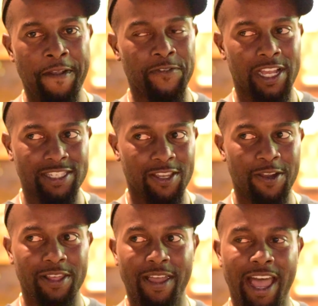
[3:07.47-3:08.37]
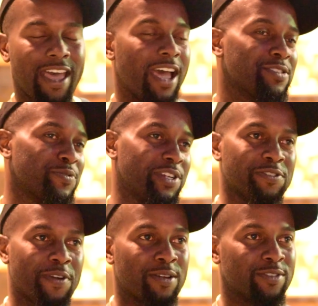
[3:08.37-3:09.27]
But I see I was raised
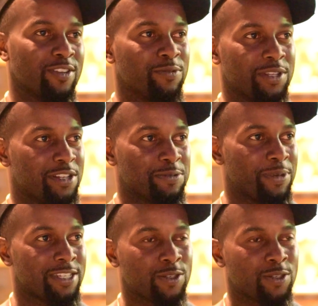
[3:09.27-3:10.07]
around dope dealers, man.